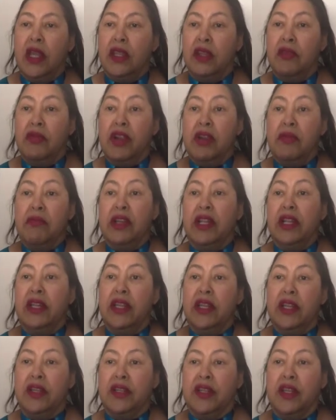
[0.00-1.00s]
The very
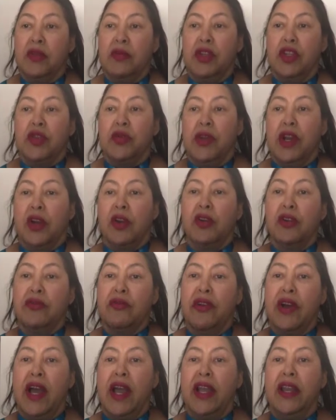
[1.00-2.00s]
buildings in which we are
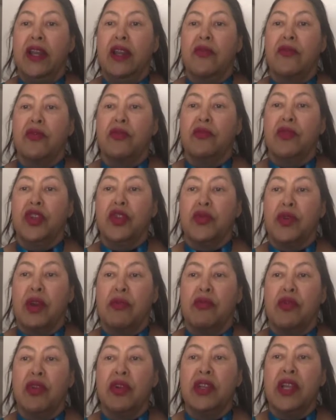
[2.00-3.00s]
confined and from which we are
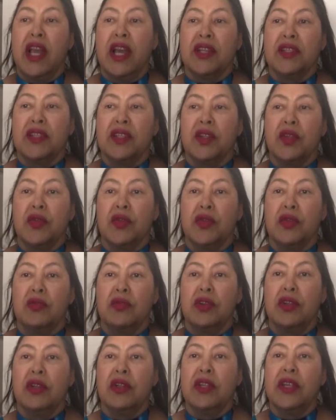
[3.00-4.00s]
broadcasting to the
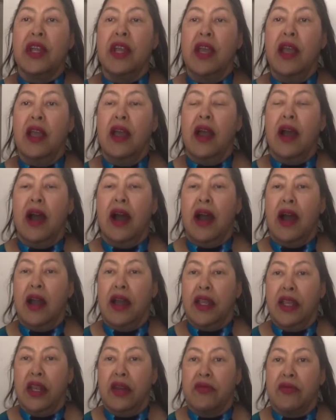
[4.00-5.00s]
world
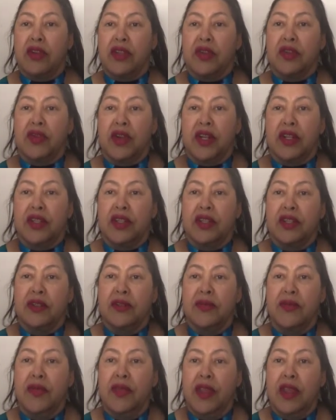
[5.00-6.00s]
are infrastructure.
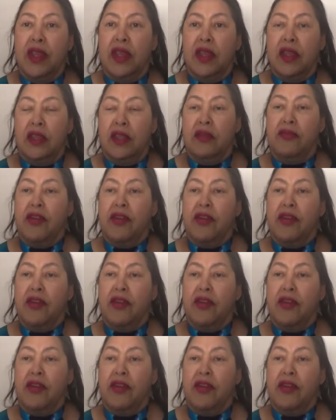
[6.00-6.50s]
The